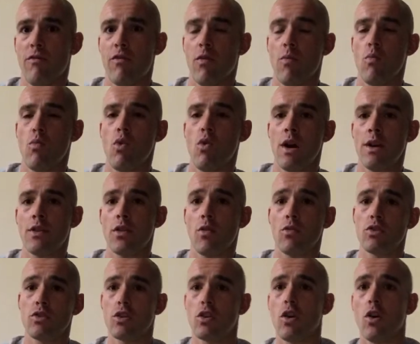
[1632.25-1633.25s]
from one
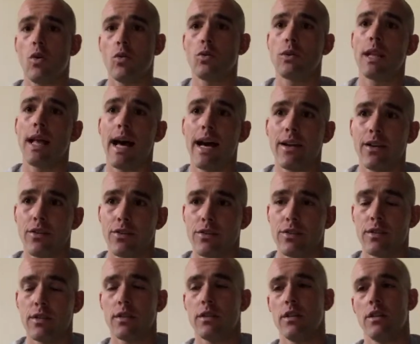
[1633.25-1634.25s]
those are called ladders